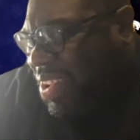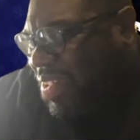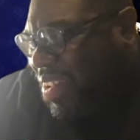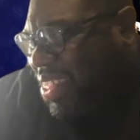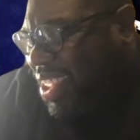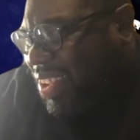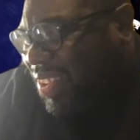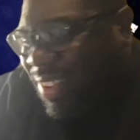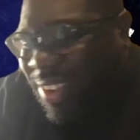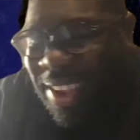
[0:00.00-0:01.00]
doing
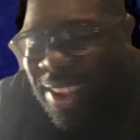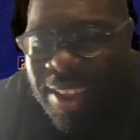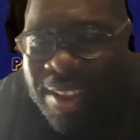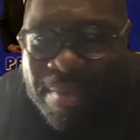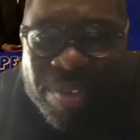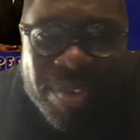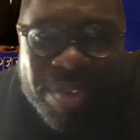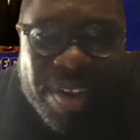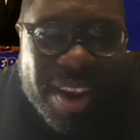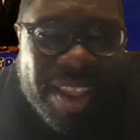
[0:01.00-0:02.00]
this to
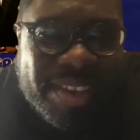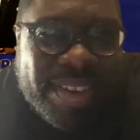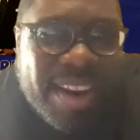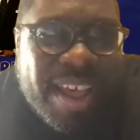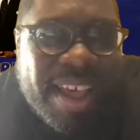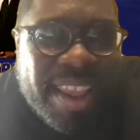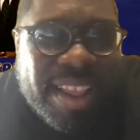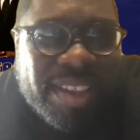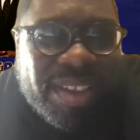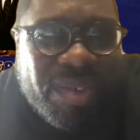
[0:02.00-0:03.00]
our listening
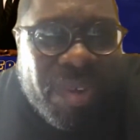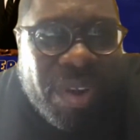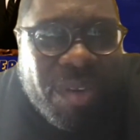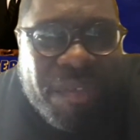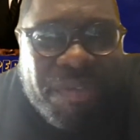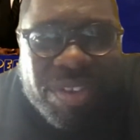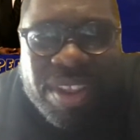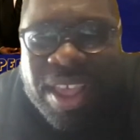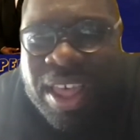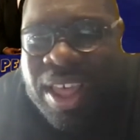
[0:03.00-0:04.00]
audience. We're grateful to
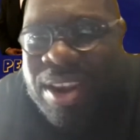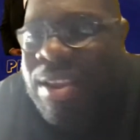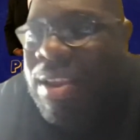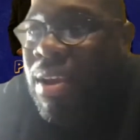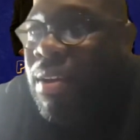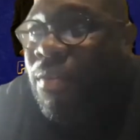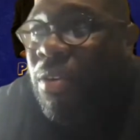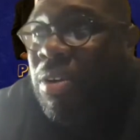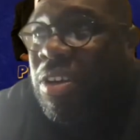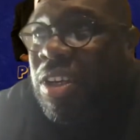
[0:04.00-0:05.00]
God
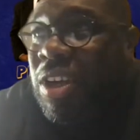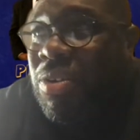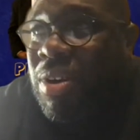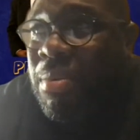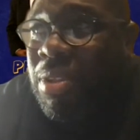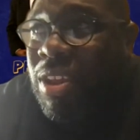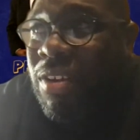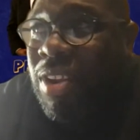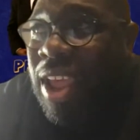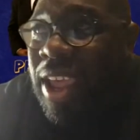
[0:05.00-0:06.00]
for show number
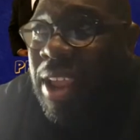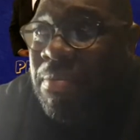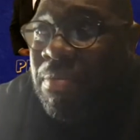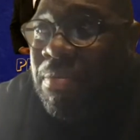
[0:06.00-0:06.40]
38.